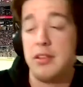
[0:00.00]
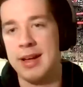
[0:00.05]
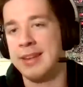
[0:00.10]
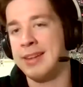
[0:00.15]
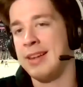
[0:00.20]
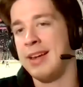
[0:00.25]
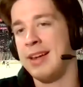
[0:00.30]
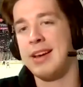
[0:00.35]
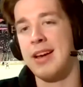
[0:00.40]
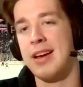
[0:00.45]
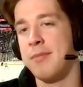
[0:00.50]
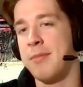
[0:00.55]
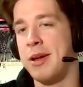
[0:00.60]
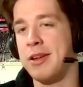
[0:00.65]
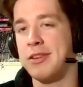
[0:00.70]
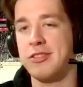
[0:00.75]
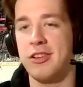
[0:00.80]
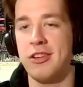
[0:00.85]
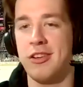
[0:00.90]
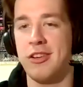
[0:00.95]
And like I
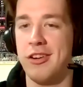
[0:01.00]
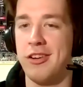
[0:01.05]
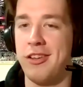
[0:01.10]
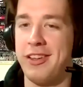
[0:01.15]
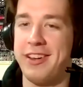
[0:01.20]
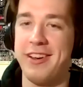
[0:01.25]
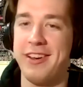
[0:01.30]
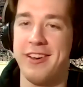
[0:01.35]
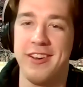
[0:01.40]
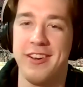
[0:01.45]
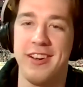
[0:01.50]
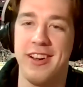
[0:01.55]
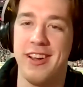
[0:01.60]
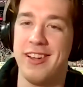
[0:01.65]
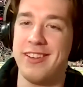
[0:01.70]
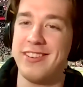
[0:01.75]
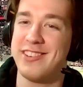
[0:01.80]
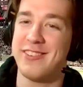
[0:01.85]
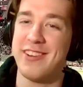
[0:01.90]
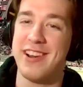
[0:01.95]
mentioned earlier,
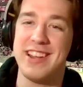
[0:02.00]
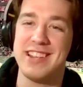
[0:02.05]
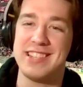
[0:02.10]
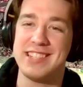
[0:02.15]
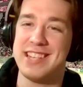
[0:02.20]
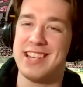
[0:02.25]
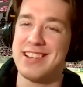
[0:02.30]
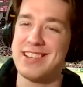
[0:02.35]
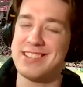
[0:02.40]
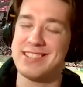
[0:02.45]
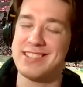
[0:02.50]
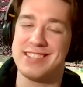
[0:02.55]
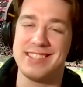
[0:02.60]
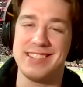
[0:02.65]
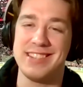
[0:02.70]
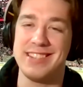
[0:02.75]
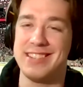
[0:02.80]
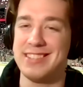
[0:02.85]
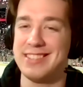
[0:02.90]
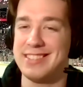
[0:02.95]
Andreas
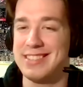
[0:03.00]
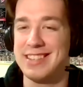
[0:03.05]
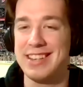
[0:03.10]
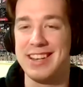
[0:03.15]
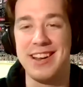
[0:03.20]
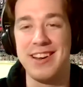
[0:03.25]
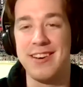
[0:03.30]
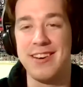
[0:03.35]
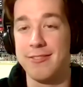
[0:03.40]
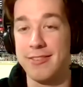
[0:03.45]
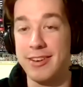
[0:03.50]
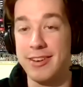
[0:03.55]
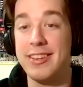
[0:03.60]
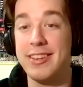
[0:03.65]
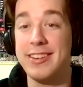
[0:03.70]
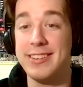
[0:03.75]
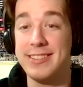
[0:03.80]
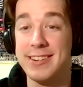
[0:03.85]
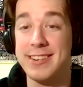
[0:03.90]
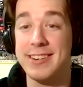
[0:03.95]
Janssen is
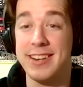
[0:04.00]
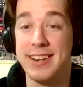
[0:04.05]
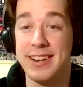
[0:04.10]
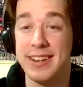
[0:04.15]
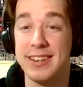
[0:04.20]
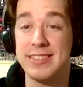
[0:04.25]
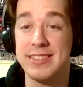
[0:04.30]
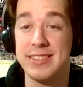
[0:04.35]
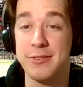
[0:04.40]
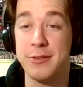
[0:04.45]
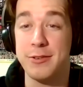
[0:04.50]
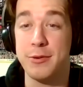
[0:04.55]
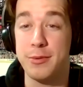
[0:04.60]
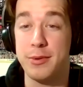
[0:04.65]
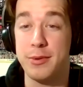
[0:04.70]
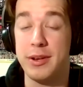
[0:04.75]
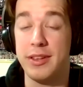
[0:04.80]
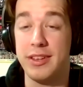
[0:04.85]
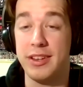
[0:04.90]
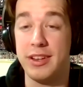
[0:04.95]
really turning into a
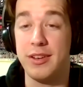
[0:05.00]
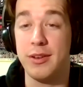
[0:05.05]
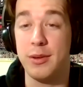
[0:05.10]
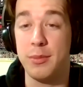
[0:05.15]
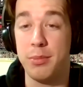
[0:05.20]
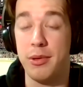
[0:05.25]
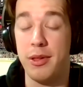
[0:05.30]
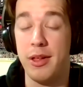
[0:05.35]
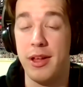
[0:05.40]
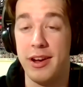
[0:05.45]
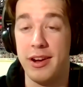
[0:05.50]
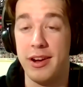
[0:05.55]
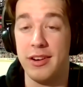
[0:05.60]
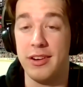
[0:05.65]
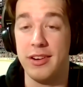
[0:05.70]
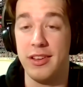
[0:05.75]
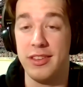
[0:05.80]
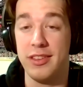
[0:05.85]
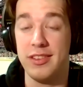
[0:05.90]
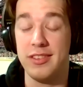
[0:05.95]
really good
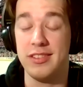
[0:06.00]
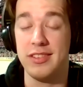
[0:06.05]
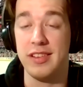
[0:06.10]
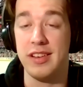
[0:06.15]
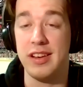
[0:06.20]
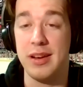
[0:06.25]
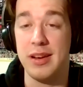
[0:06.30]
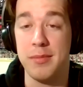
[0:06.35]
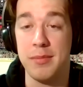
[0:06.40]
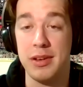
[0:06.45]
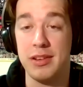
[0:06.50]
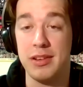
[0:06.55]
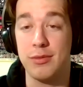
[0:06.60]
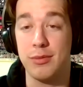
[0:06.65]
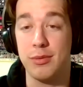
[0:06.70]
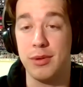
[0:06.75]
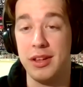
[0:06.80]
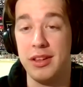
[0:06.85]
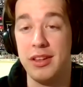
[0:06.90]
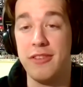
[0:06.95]
player on this team. He's
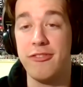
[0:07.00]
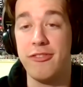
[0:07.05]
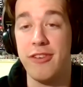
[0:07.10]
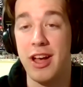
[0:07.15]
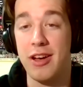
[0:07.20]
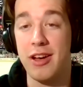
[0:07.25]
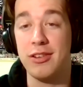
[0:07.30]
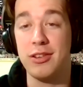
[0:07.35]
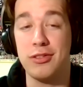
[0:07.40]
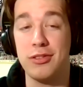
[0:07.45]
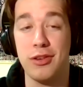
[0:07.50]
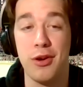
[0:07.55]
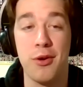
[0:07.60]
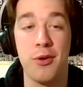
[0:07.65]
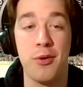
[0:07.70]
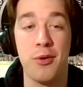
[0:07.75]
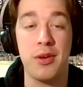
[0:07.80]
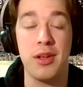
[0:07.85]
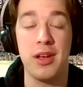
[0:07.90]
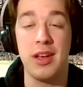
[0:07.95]
really found his
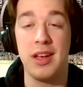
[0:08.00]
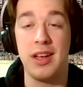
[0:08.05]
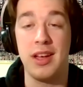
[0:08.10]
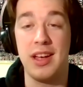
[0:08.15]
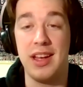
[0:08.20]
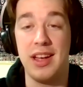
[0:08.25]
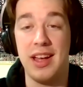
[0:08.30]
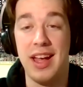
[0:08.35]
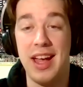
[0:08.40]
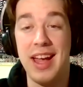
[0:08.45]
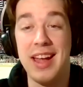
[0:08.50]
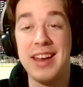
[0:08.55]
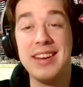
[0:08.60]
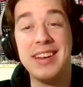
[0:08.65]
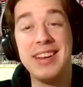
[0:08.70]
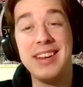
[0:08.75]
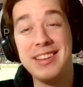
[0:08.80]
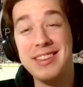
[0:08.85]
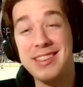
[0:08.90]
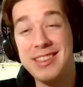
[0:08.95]
own, and
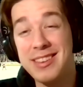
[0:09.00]
he